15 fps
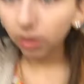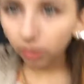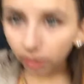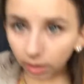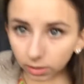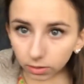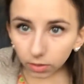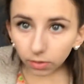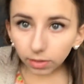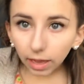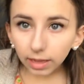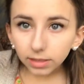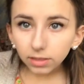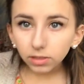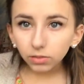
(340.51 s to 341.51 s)
Okay, so
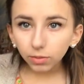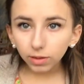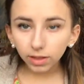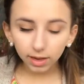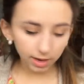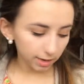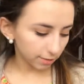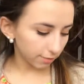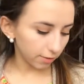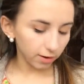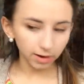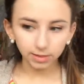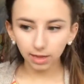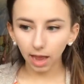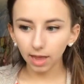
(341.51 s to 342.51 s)
that's just really as far
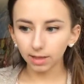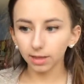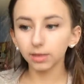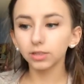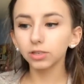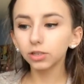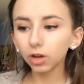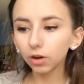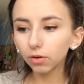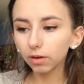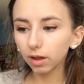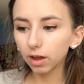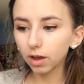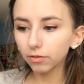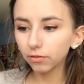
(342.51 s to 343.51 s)
as I like to go in
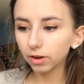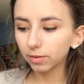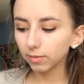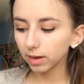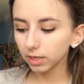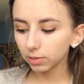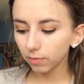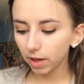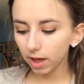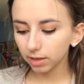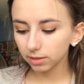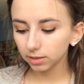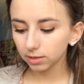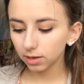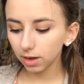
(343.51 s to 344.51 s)
covering my
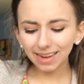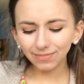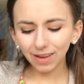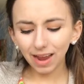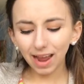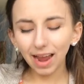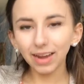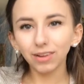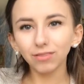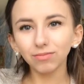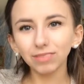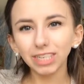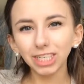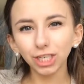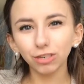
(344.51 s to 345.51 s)
spots. I don't
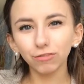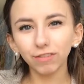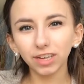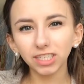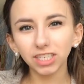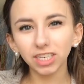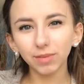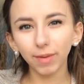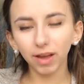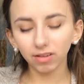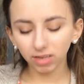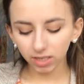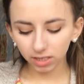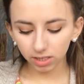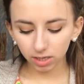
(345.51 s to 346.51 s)
get too fussy about
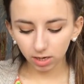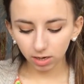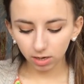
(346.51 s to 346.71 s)
it.